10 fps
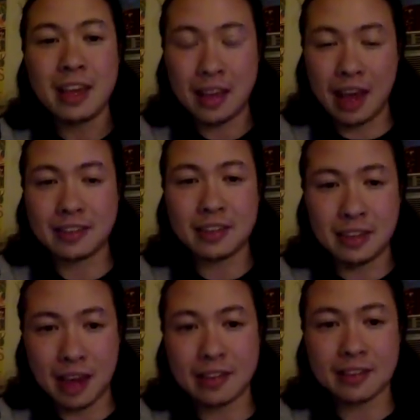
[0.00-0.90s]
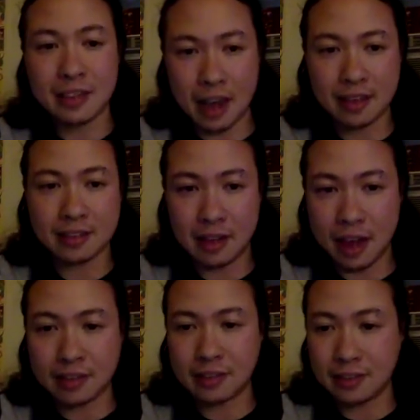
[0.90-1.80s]
yes, yes, yes,
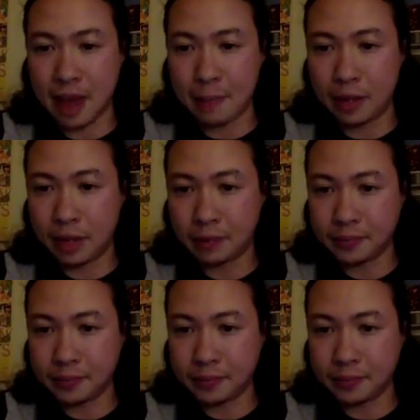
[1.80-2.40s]
yes, it's happening.